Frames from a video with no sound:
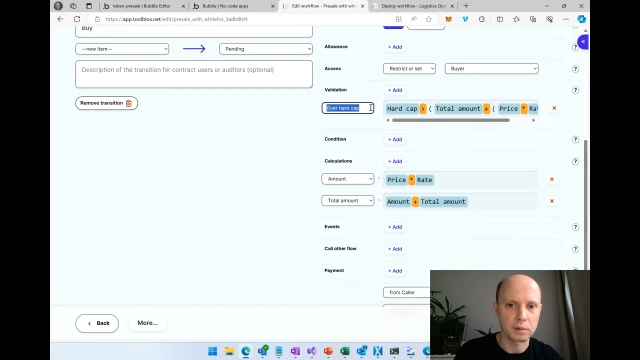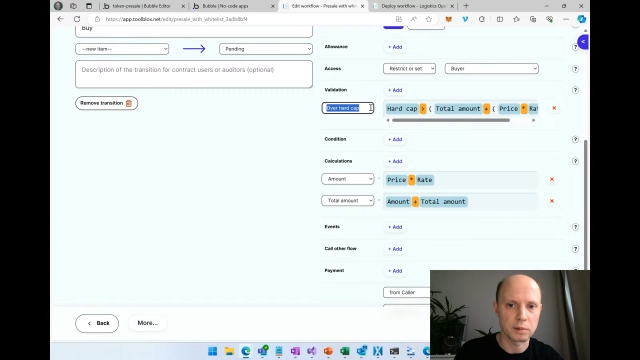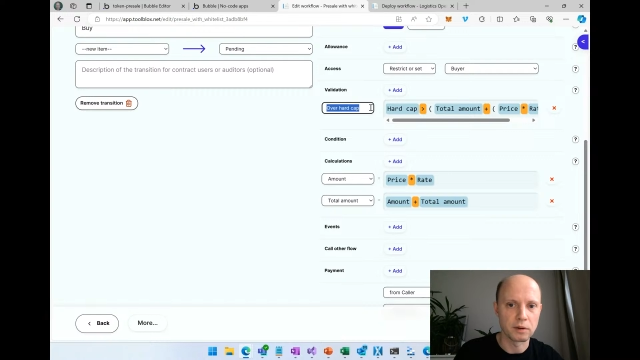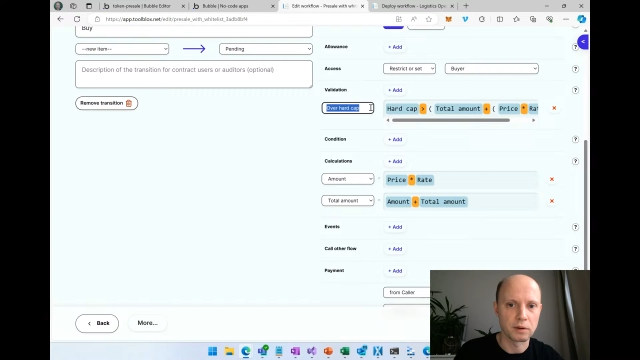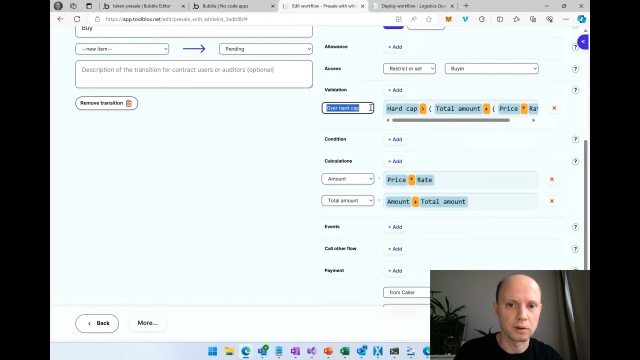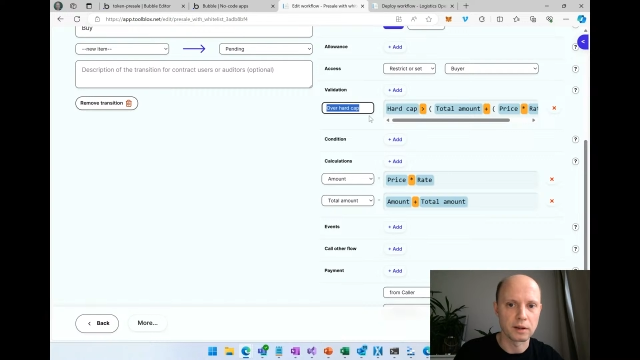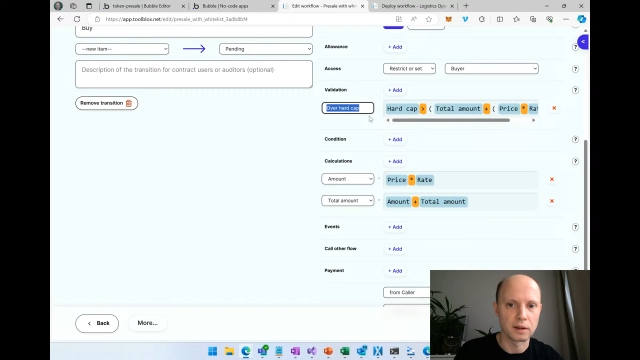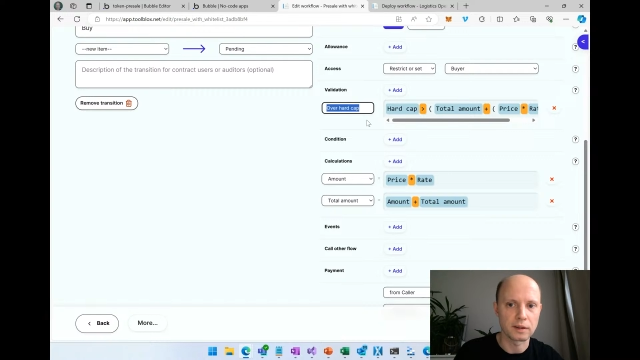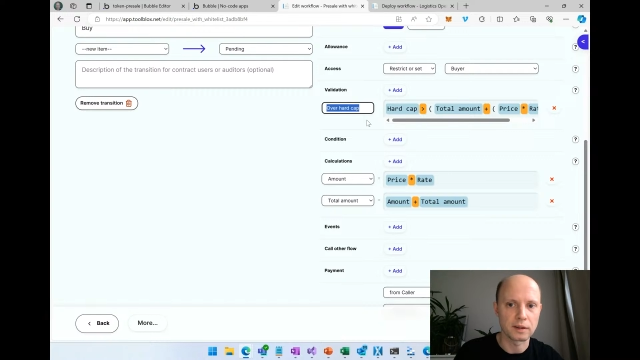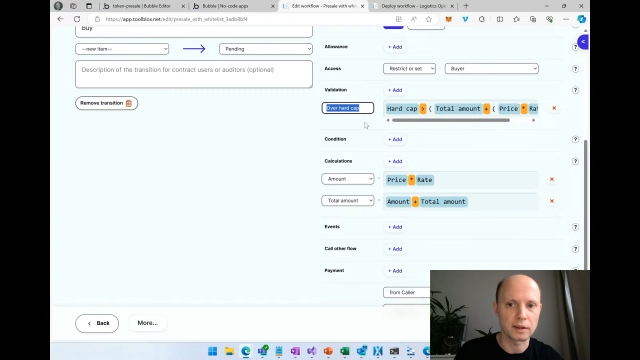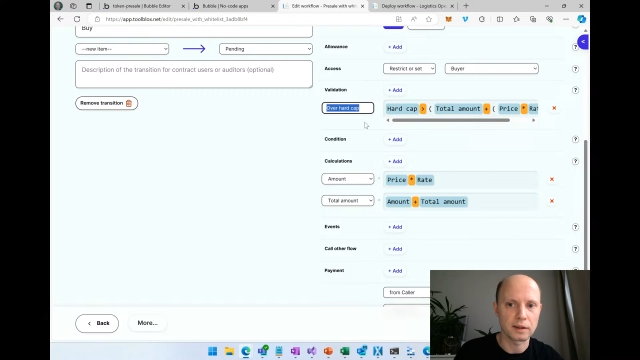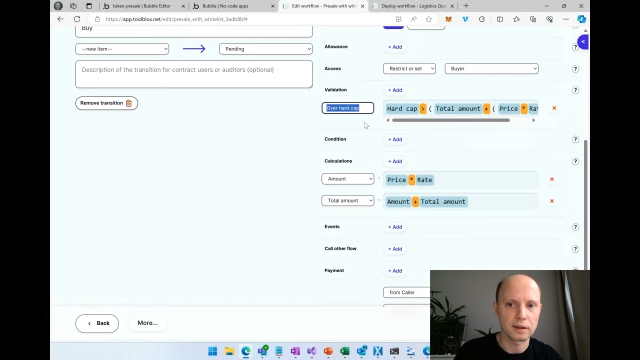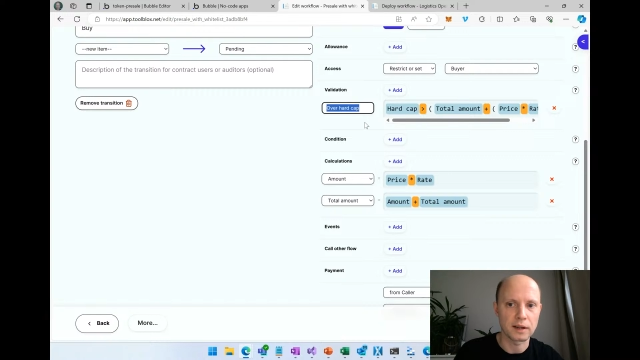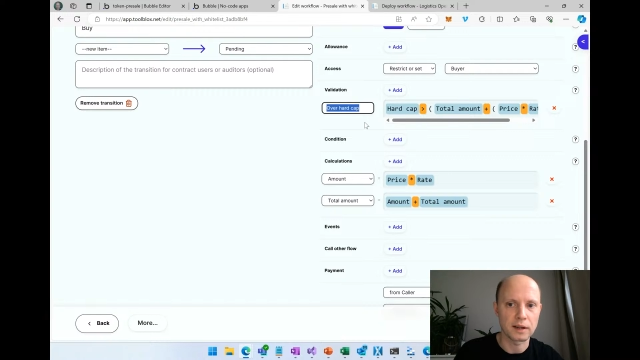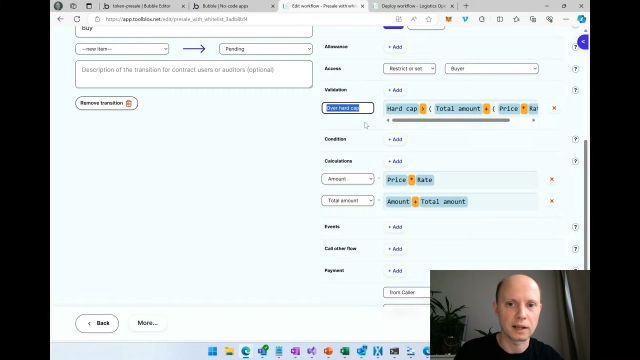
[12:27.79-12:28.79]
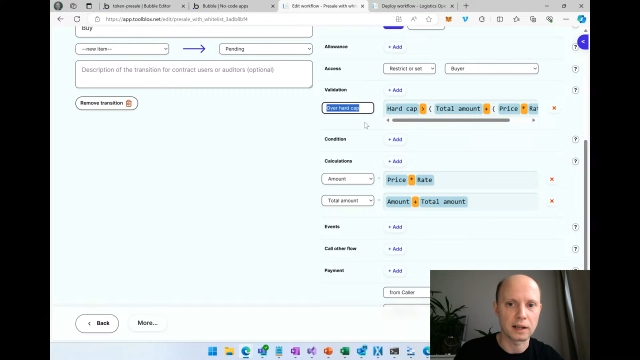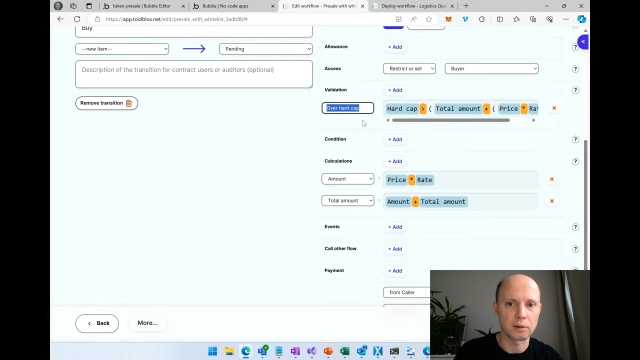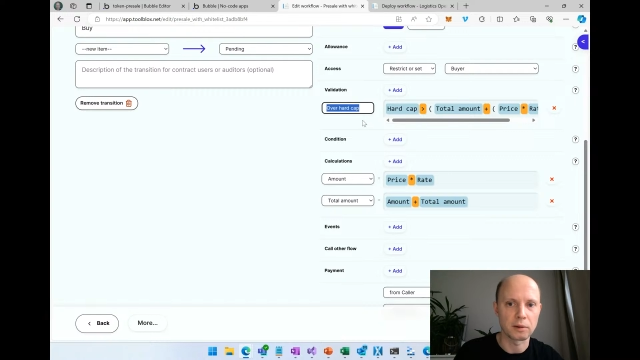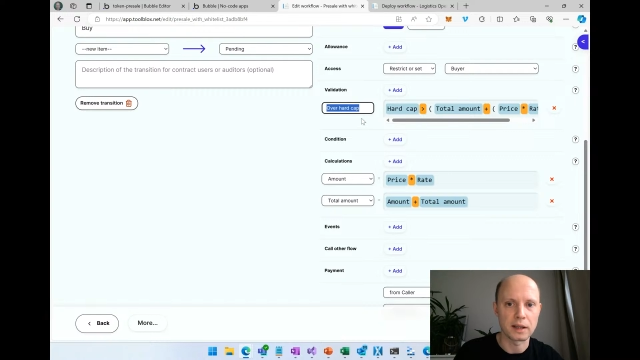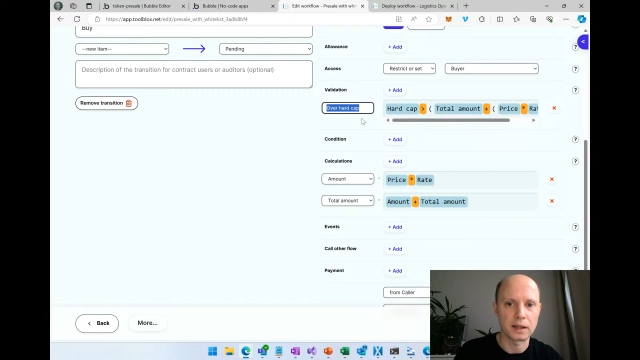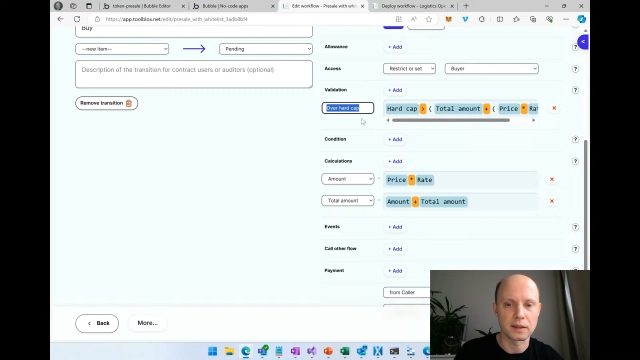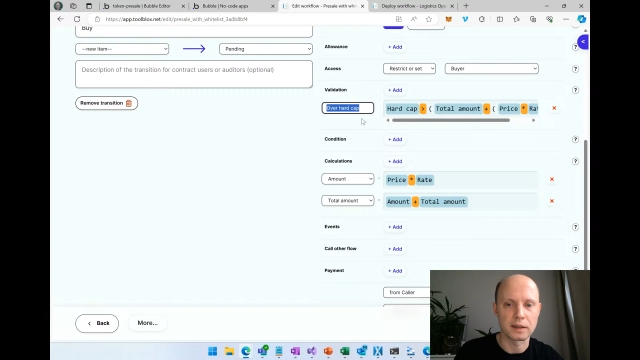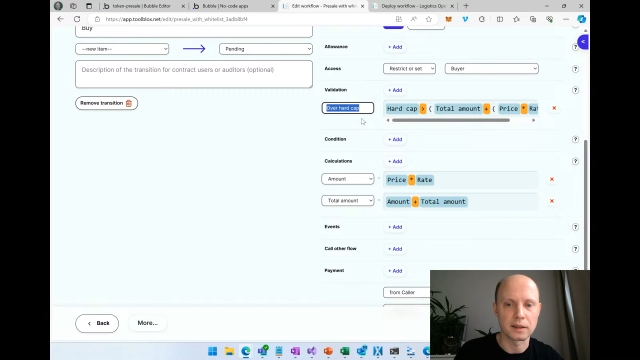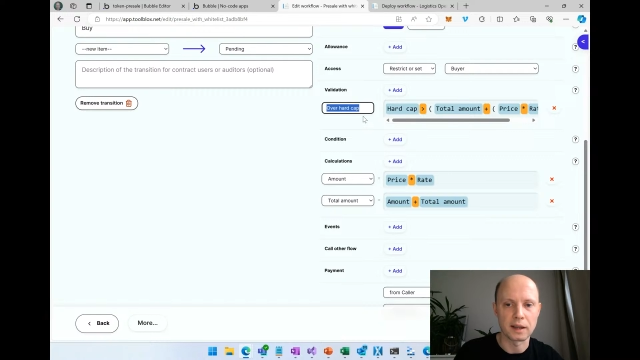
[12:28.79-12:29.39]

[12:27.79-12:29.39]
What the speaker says: we're going to calculate